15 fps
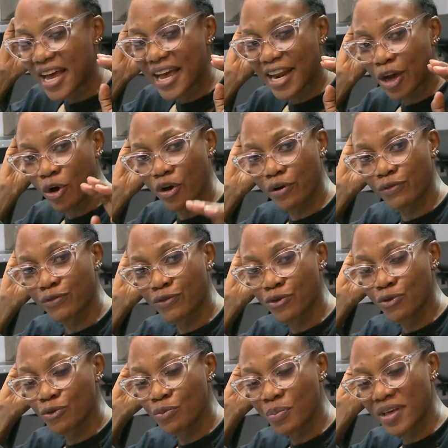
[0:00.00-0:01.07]
and I got a
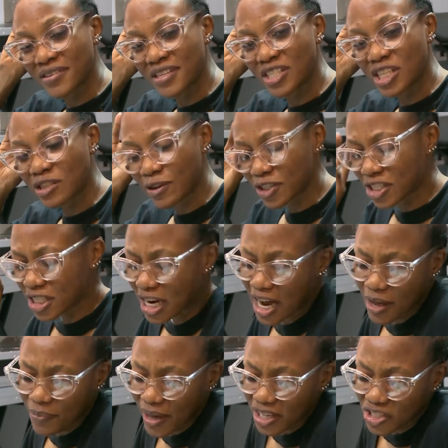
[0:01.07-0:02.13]
few messages.
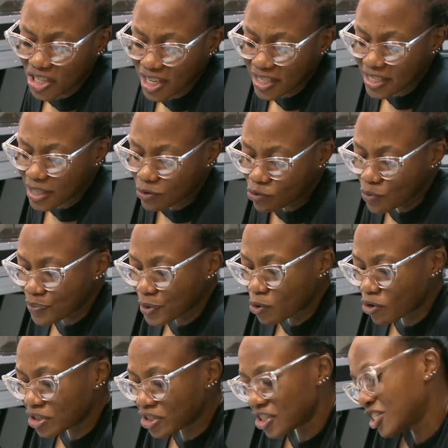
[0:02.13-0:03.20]
Patience,
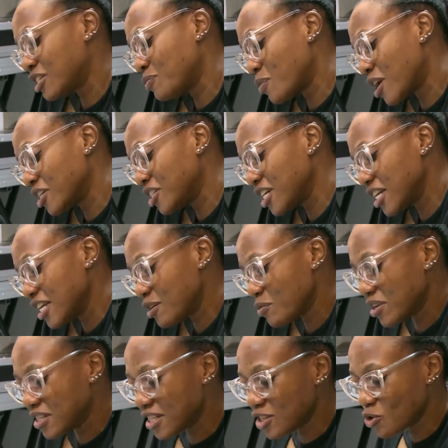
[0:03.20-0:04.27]
dishwashing
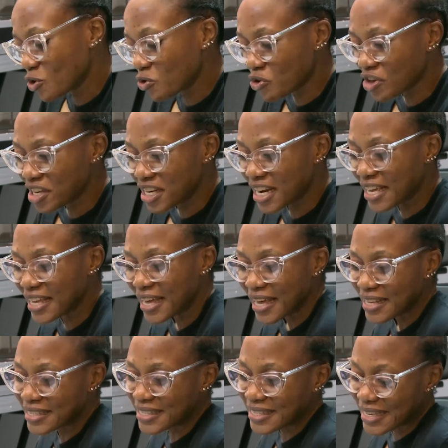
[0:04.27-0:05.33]
liquid,
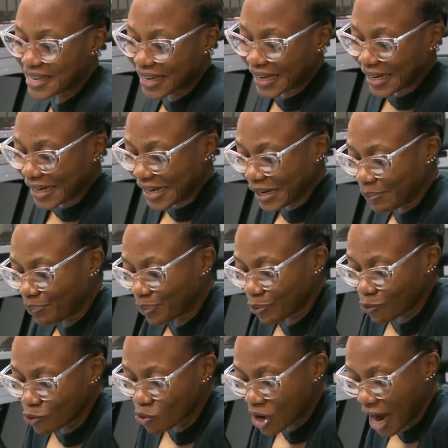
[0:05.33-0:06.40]
sea green,
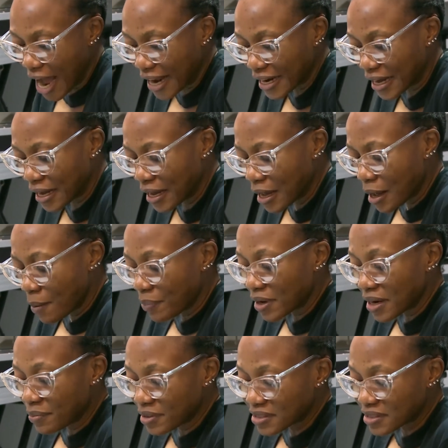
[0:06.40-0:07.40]
blue color. But let me